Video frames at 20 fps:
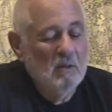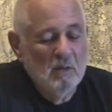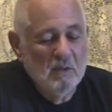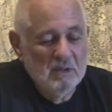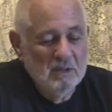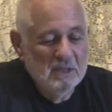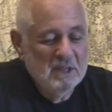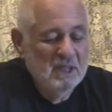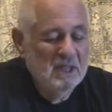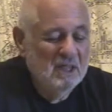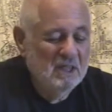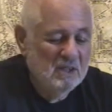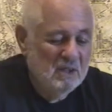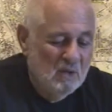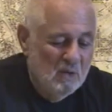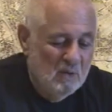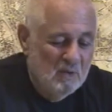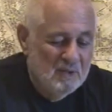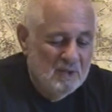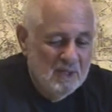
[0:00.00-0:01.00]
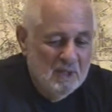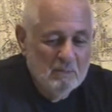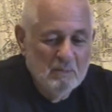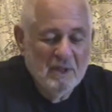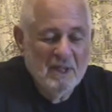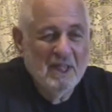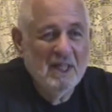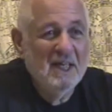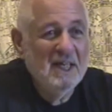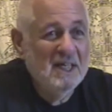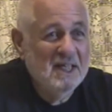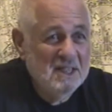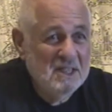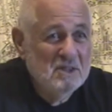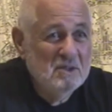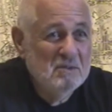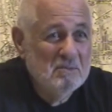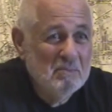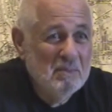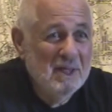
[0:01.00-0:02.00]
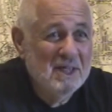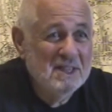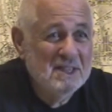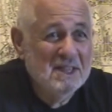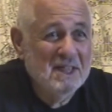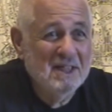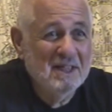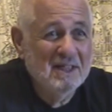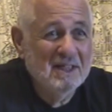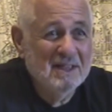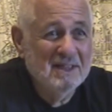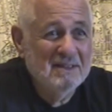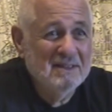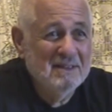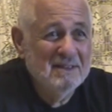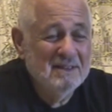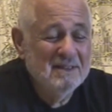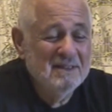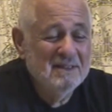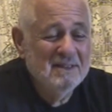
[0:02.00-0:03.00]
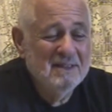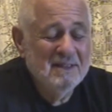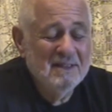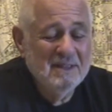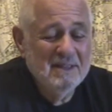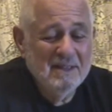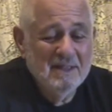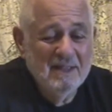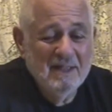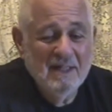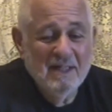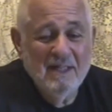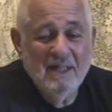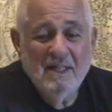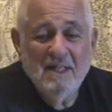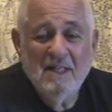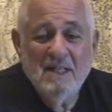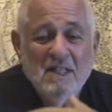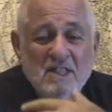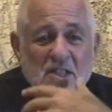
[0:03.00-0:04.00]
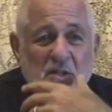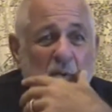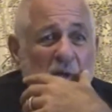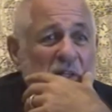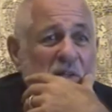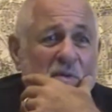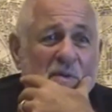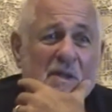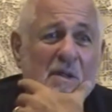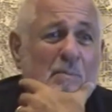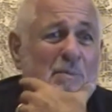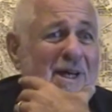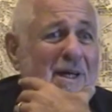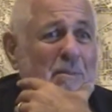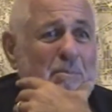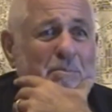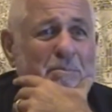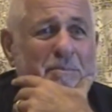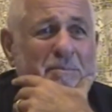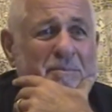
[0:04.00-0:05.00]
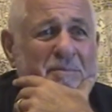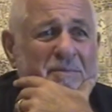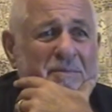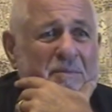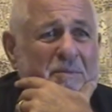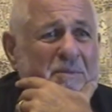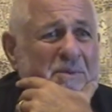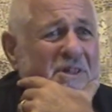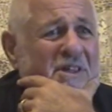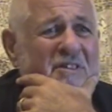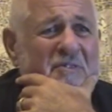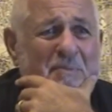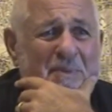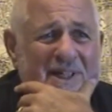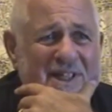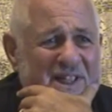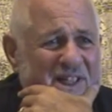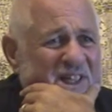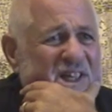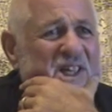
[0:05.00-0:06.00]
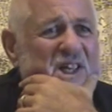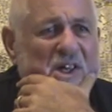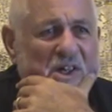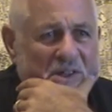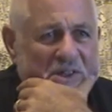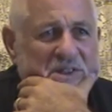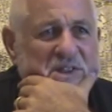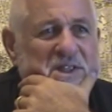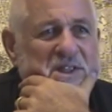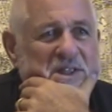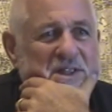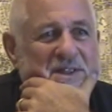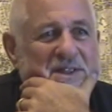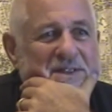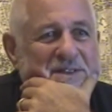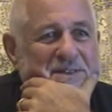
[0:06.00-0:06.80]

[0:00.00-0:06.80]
I won't tell you the whole thing, but he ends by saying, So I thought about what if my knee hurts?